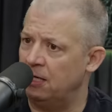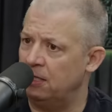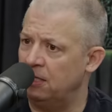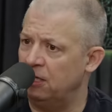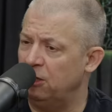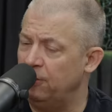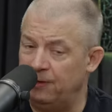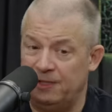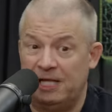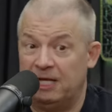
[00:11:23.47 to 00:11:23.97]
It'd
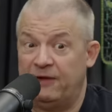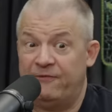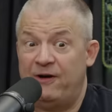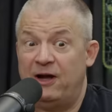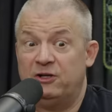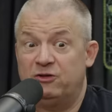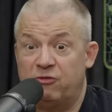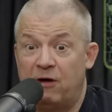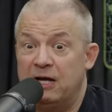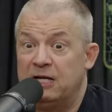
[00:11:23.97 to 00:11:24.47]
Did be you, like if
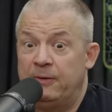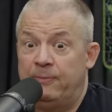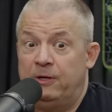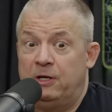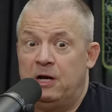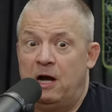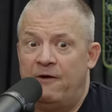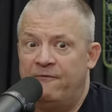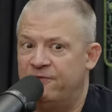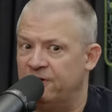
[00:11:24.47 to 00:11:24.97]
I tried to be
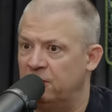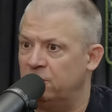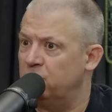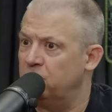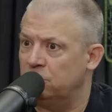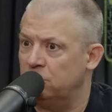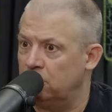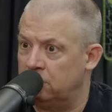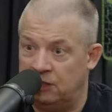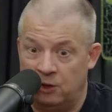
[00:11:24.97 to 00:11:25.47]
confident and
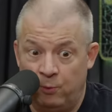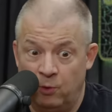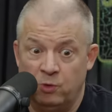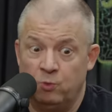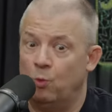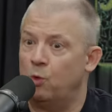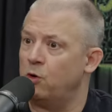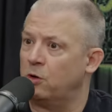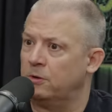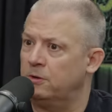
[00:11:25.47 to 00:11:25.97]
good looking, it
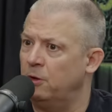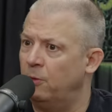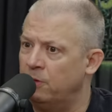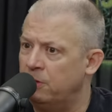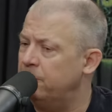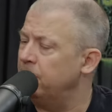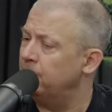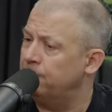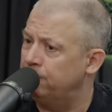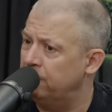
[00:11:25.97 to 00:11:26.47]
wouldn't work.
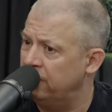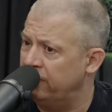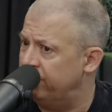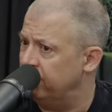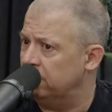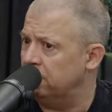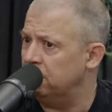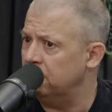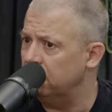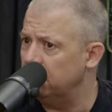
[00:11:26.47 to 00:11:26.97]
Nobody would believe it.